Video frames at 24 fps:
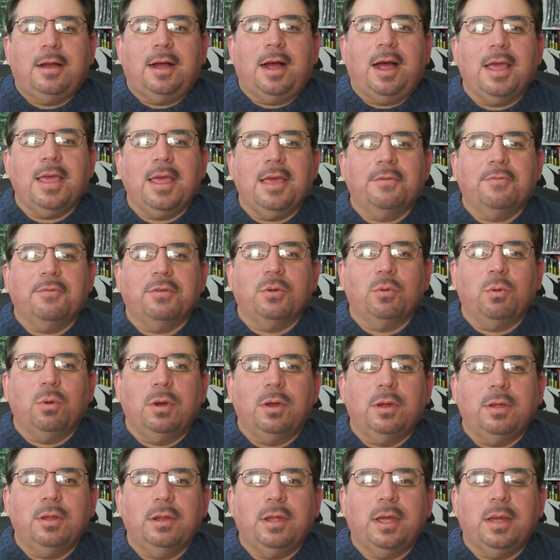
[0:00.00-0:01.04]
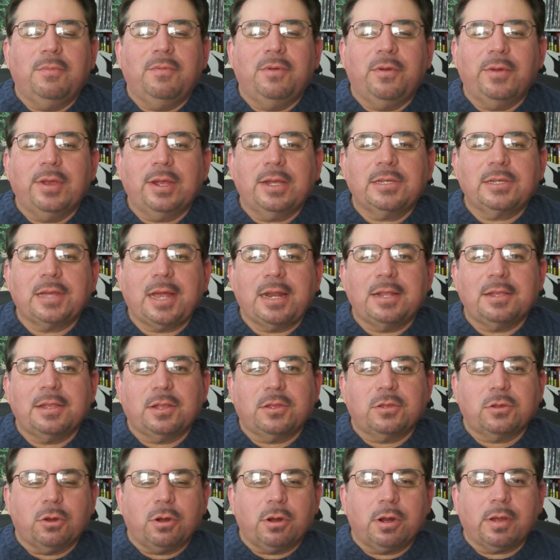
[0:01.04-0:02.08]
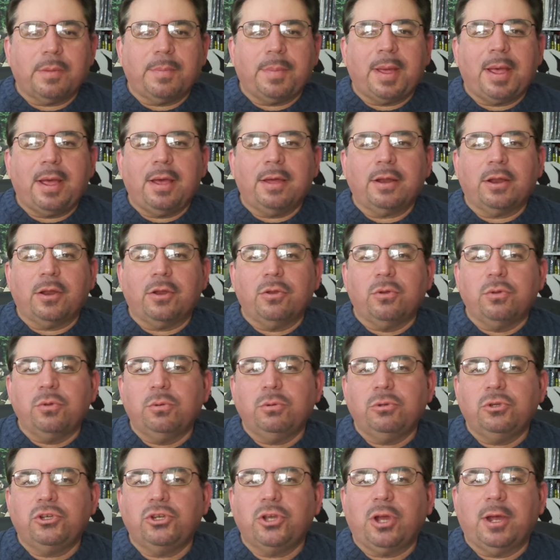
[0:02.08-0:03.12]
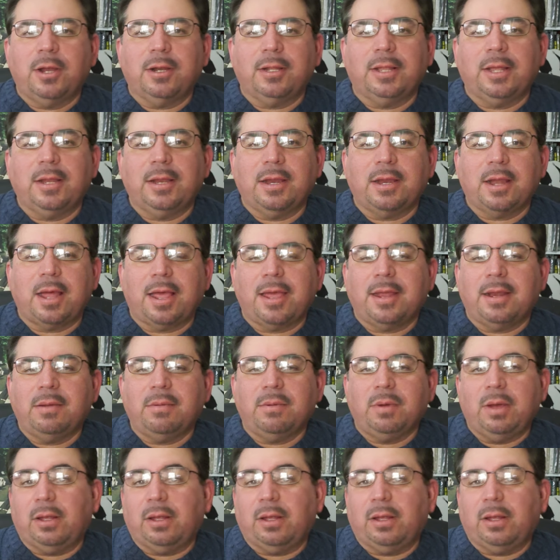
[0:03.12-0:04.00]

Hi everyone, I'm very excited to talk about a new John Lennon item.